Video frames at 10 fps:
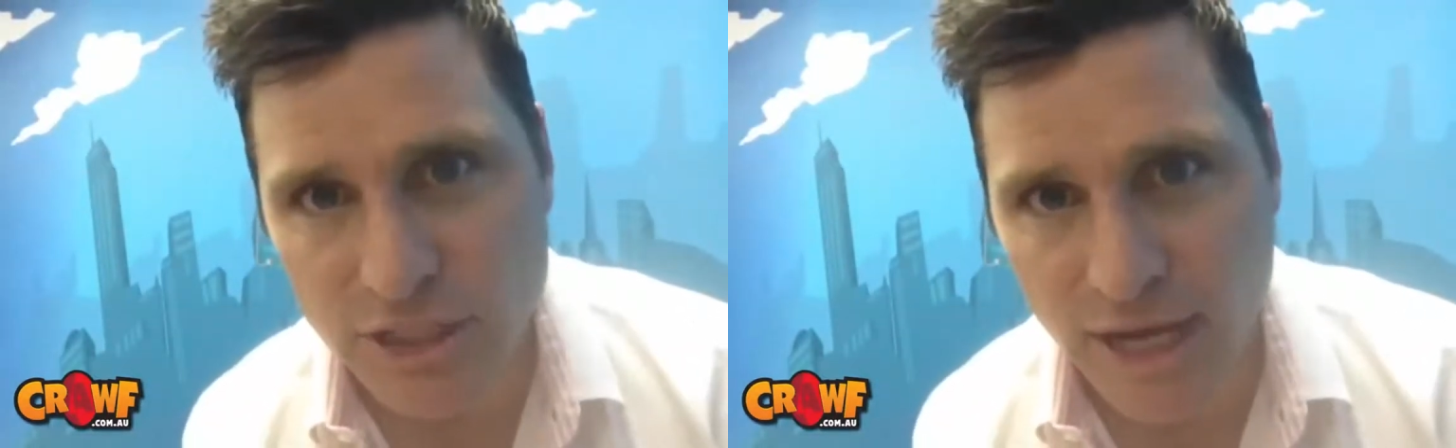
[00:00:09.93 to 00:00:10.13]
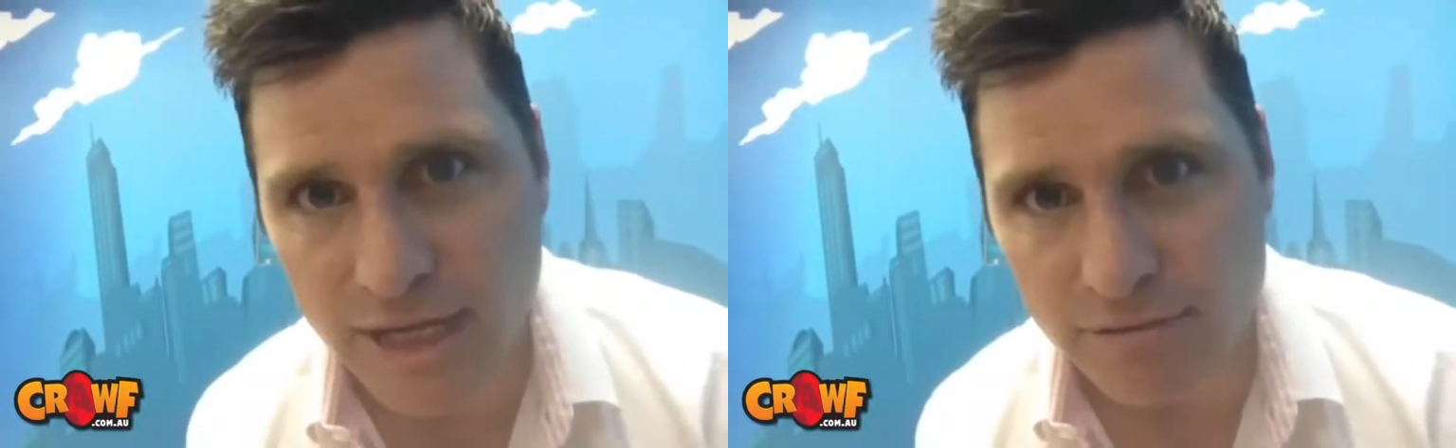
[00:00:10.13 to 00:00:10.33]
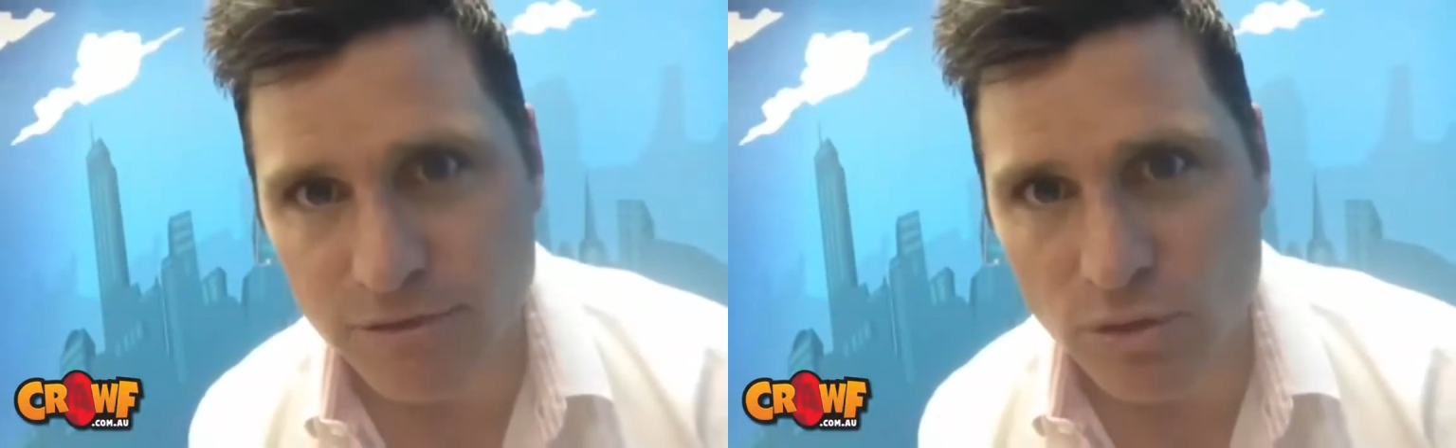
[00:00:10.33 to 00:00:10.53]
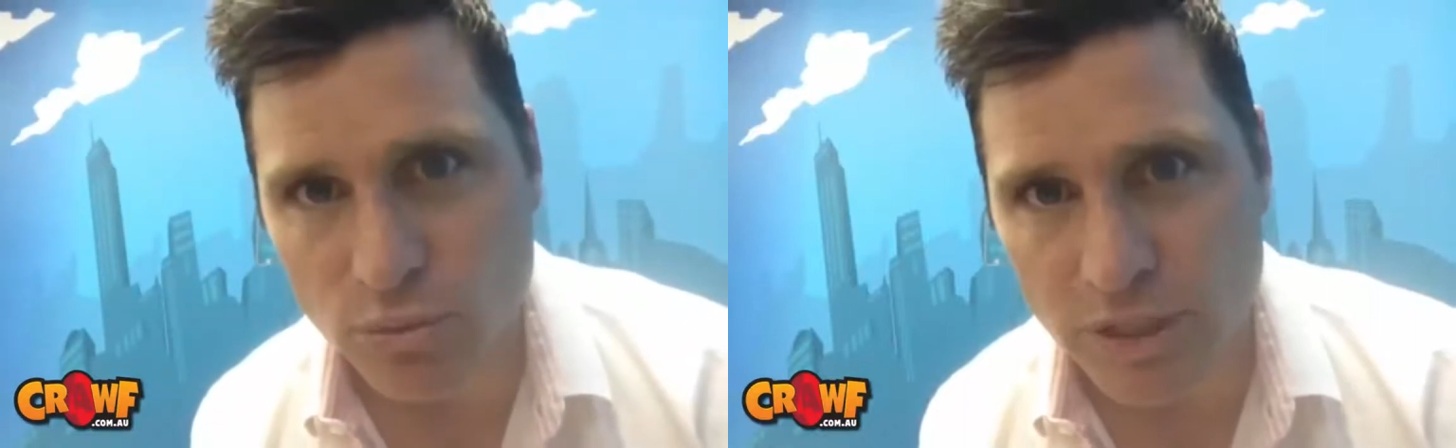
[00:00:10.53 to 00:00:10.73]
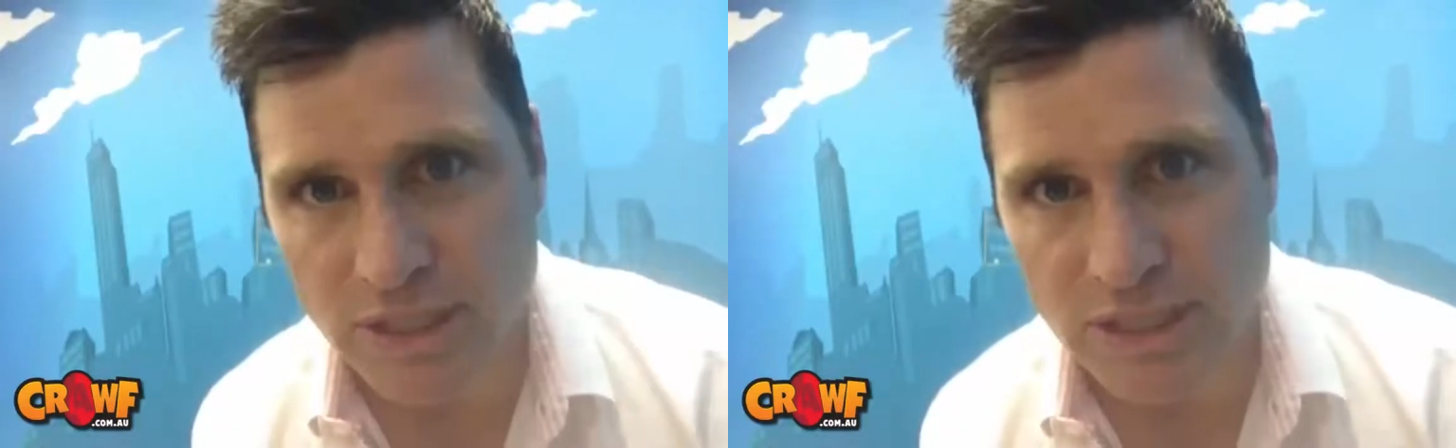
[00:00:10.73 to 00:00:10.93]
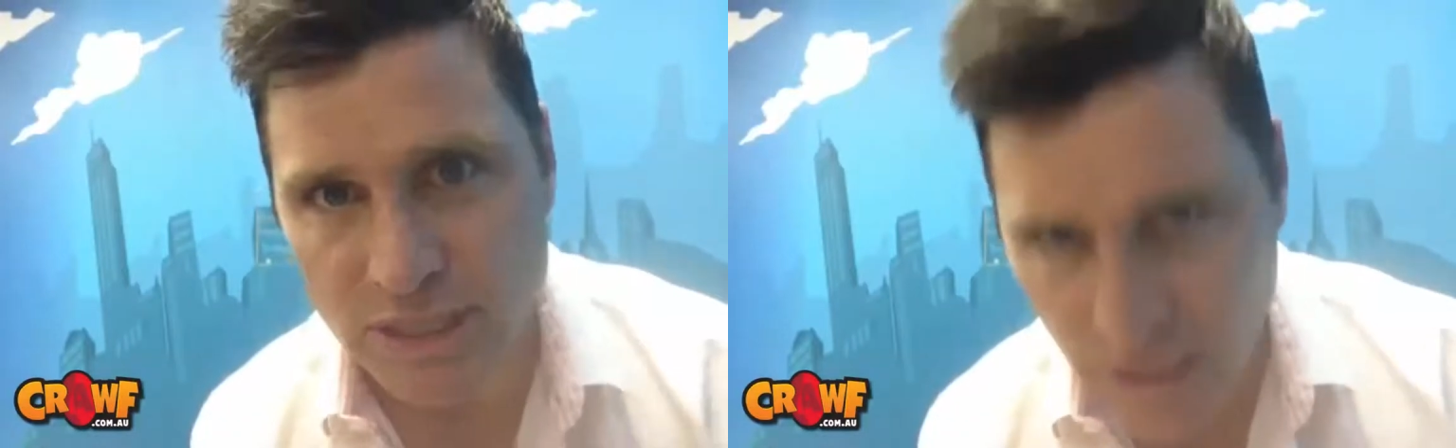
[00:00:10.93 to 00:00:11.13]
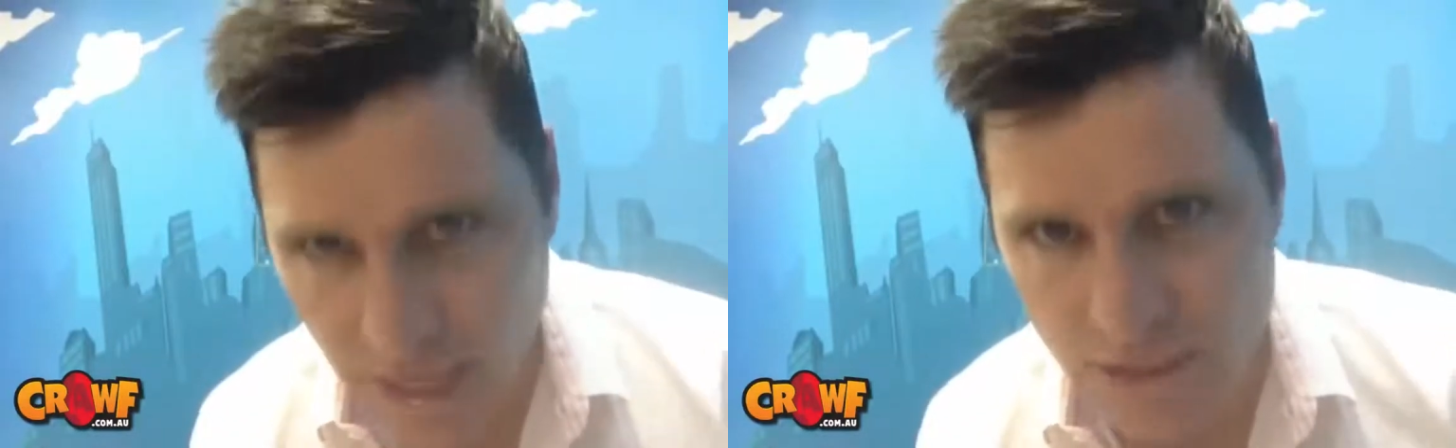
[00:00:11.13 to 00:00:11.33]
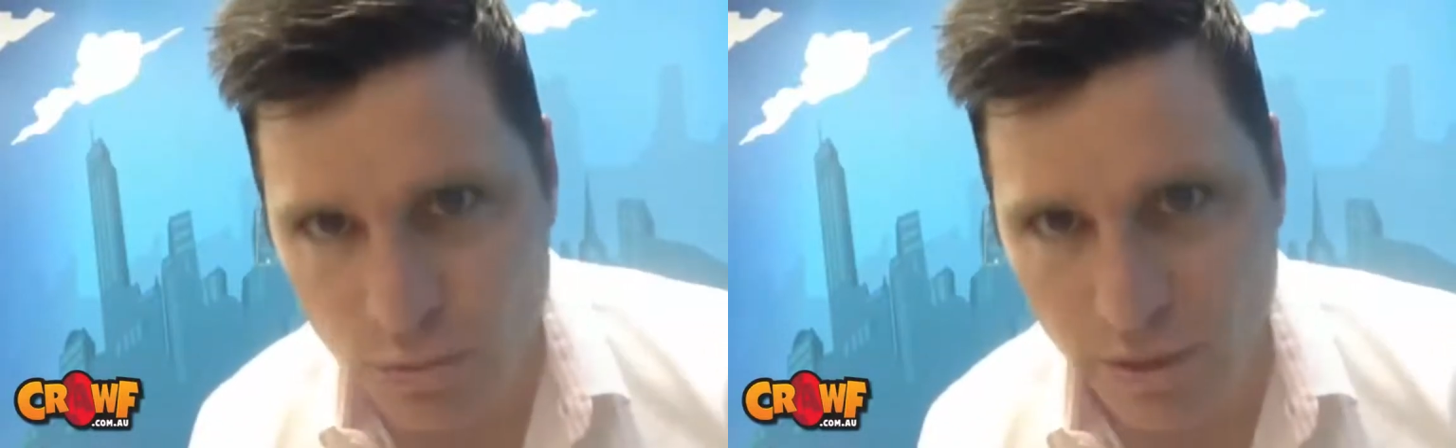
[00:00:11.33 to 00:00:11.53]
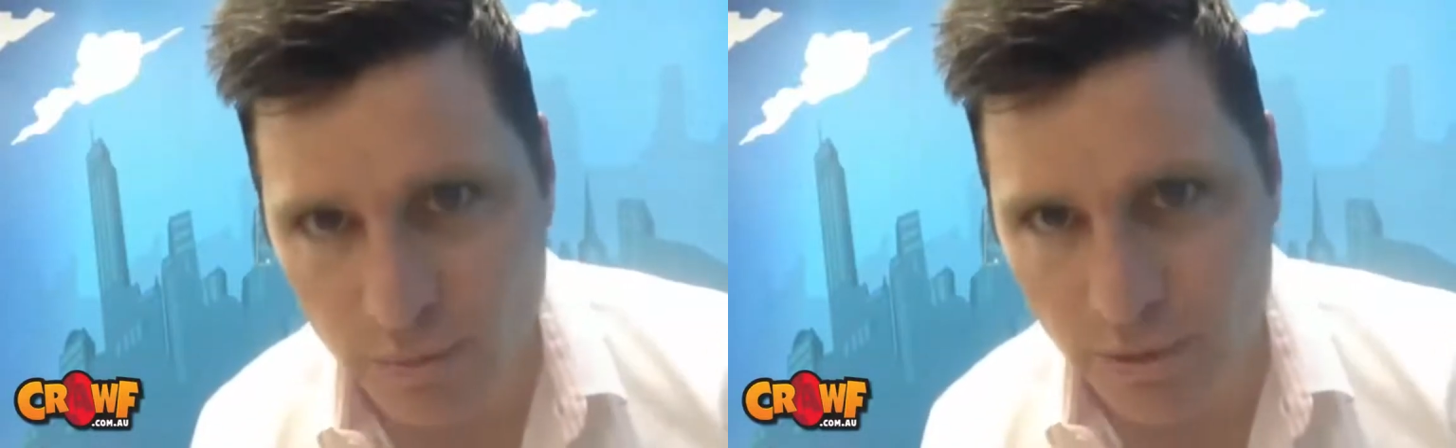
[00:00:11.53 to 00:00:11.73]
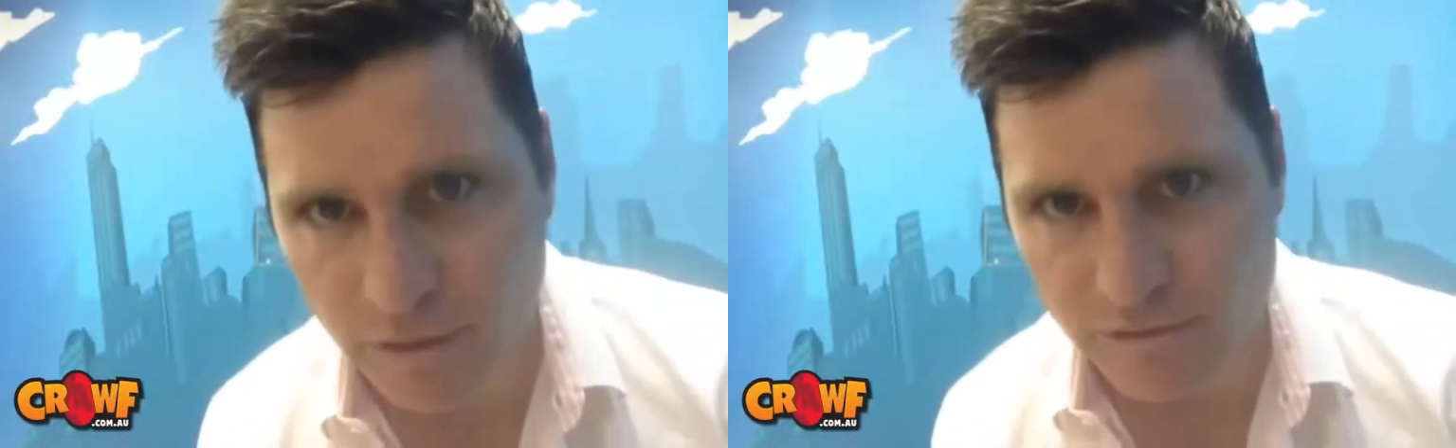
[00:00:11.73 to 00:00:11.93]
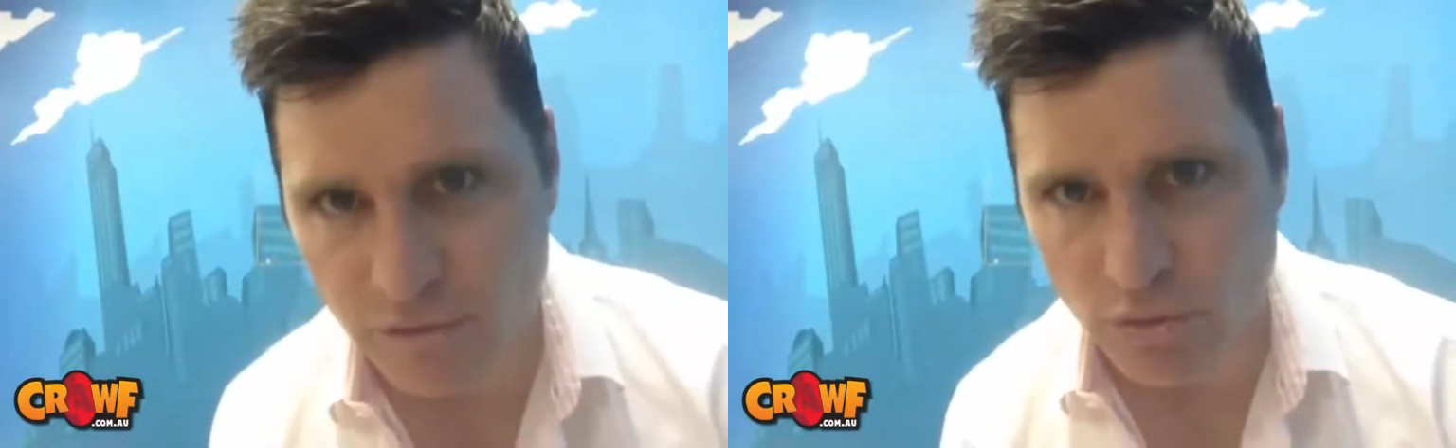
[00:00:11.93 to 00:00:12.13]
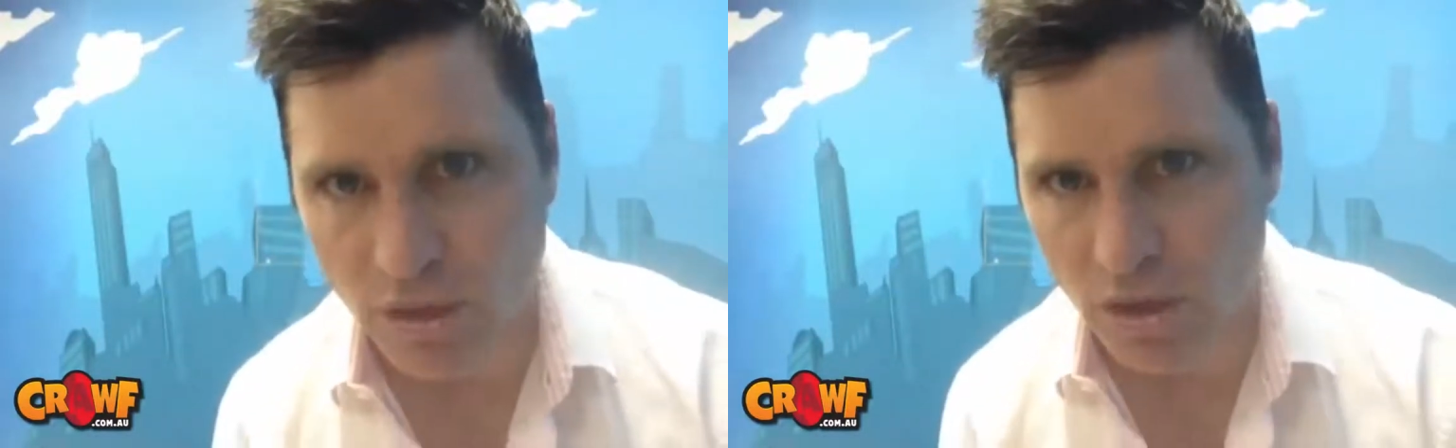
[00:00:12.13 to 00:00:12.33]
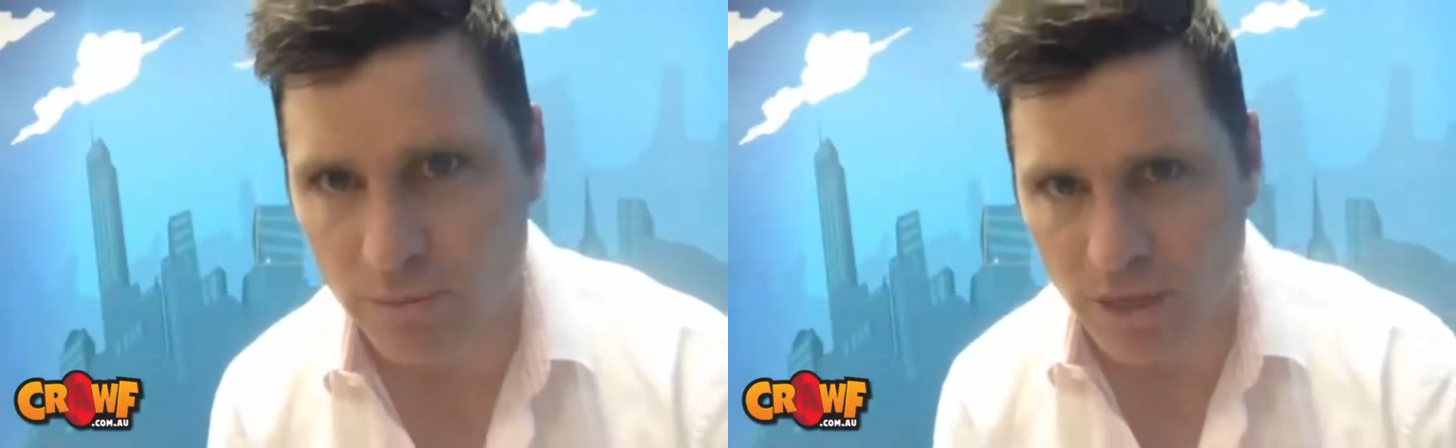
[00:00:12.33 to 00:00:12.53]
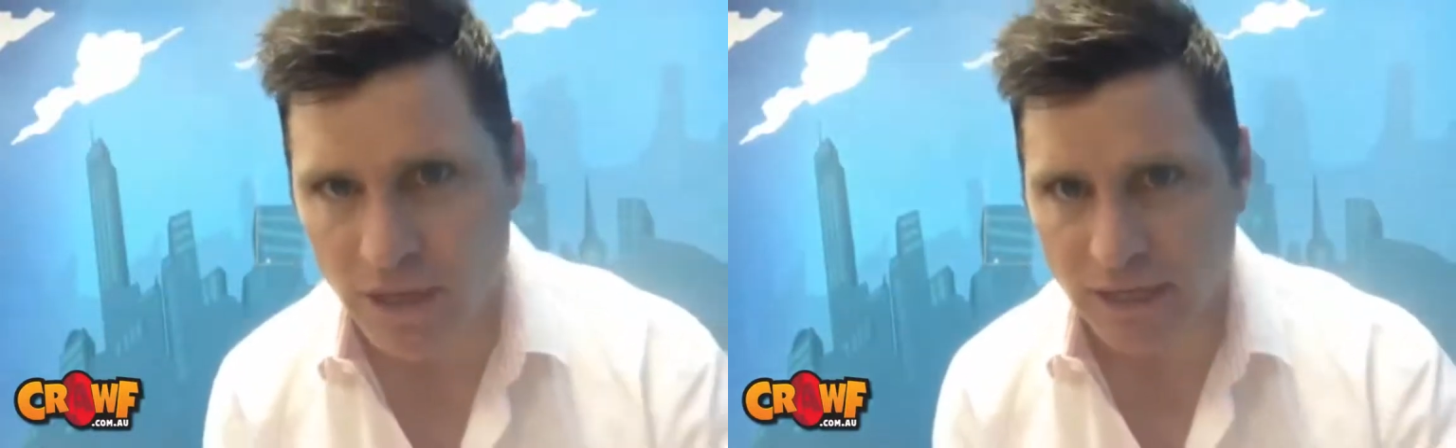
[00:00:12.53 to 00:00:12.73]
Take a few risks. Last week, we got a few home.